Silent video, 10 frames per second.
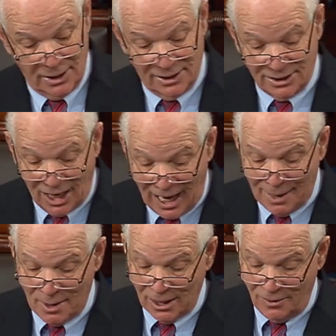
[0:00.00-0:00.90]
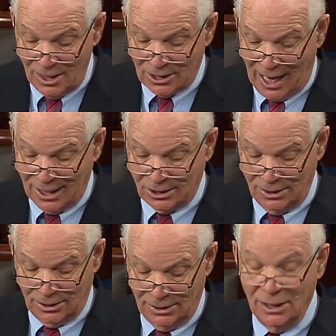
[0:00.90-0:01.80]
The timing of these
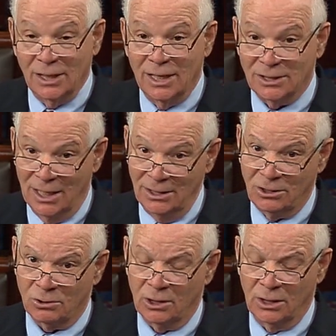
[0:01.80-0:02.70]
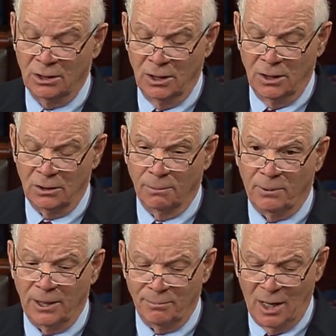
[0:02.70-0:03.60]
actions is interesting, to
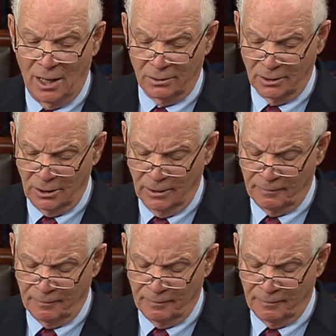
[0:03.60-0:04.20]
put it mildly.